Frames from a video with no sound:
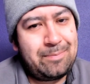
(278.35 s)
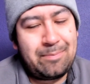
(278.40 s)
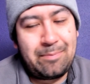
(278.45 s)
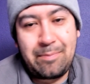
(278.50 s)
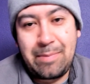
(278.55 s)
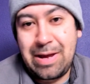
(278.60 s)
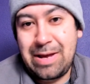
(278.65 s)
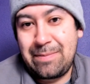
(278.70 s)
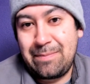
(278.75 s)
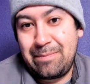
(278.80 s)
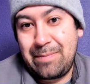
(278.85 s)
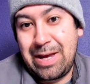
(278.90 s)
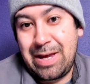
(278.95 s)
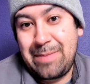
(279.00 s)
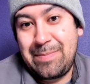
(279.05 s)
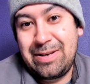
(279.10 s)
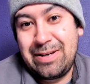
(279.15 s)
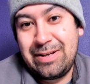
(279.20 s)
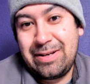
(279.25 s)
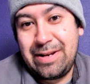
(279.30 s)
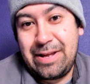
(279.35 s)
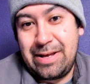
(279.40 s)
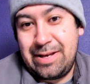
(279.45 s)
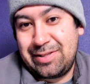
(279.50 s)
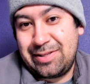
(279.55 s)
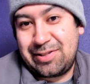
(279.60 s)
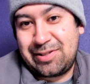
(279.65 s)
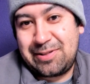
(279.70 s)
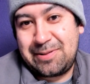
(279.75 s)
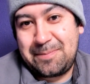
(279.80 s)
Maybe it
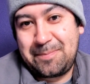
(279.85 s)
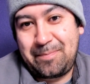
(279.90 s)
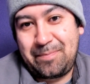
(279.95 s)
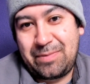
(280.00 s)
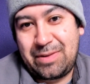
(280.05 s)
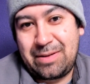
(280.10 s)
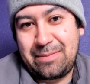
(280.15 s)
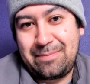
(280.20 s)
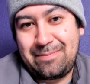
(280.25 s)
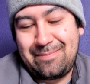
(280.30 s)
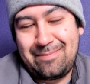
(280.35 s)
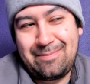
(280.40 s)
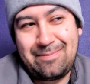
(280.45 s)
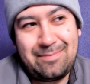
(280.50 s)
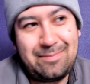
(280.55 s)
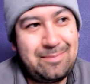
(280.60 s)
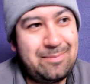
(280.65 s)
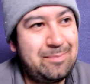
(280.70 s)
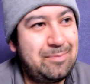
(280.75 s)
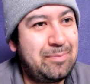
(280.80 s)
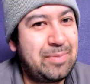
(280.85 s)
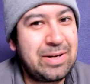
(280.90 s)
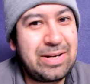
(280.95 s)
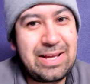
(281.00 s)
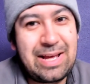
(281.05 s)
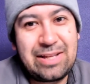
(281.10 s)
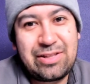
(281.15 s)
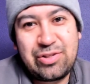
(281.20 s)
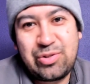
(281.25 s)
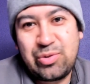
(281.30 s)
is. But
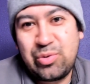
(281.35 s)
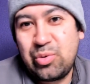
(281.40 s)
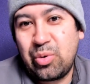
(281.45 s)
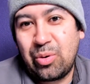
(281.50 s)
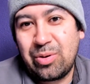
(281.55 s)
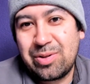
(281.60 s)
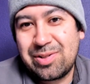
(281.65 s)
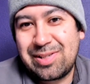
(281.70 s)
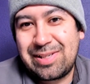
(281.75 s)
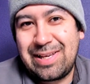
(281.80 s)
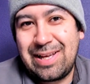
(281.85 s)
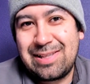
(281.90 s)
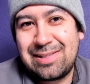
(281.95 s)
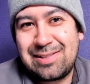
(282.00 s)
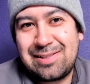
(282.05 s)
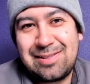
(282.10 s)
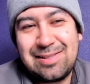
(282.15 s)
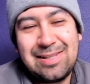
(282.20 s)
he had two goals against